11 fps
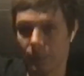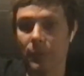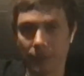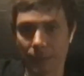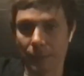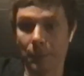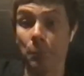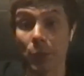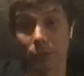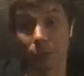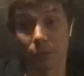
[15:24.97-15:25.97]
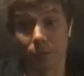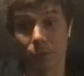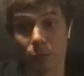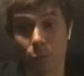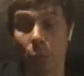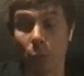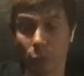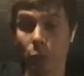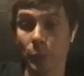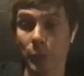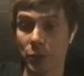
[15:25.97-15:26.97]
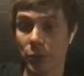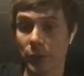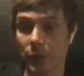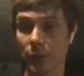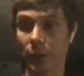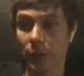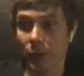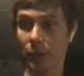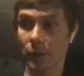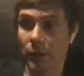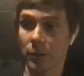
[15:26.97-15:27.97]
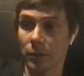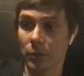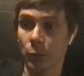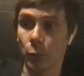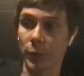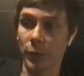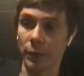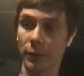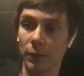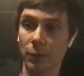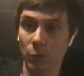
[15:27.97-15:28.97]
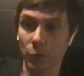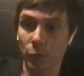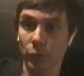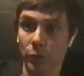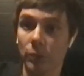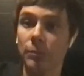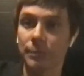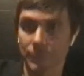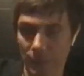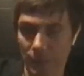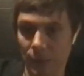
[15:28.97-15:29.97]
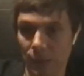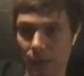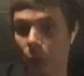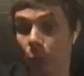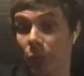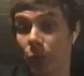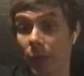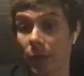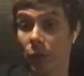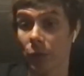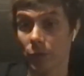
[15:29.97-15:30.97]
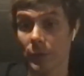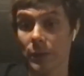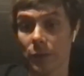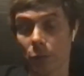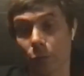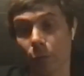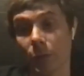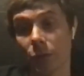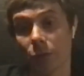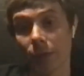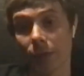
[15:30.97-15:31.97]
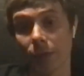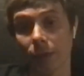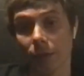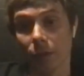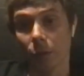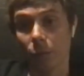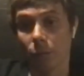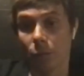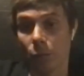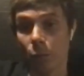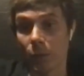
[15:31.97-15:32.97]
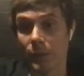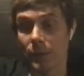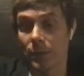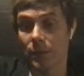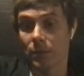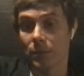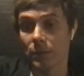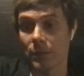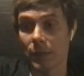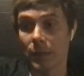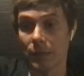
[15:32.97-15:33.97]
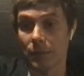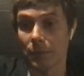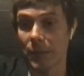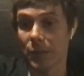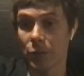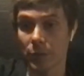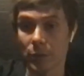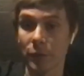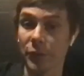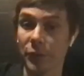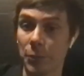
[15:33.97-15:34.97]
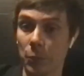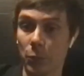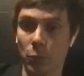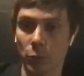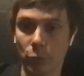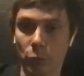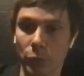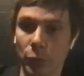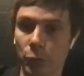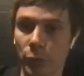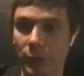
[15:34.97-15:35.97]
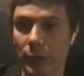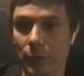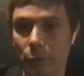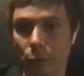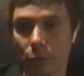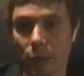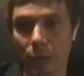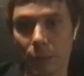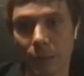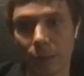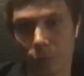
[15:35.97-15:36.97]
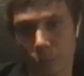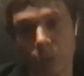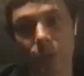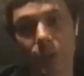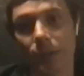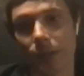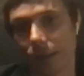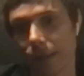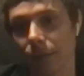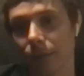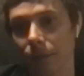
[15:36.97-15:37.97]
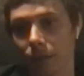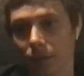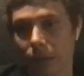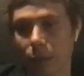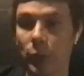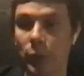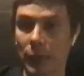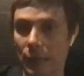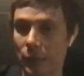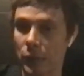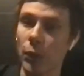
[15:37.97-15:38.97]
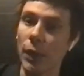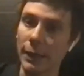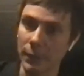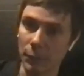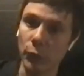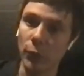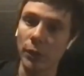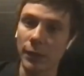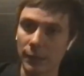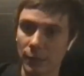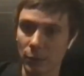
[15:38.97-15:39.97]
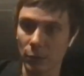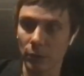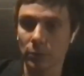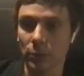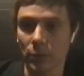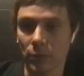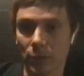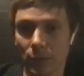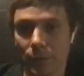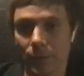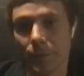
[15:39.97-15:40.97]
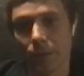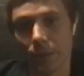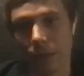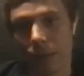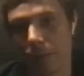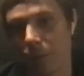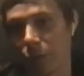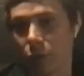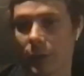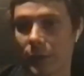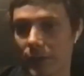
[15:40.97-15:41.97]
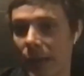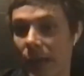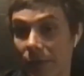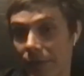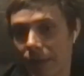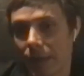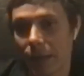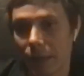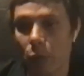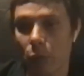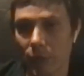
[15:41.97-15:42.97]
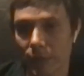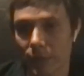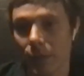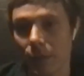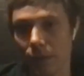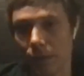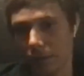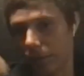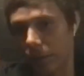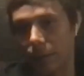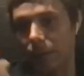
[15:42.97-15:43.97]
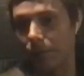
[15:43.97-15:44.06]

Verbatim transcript: Yeah, but we want to make sure that we people are aware. Also, exactly, and we track also this so to make sure that once they are mature enough, if people want to also bring them to the nearby communities, they can and we can also add them to our catalog uh, and make sure that they have they are labeled as like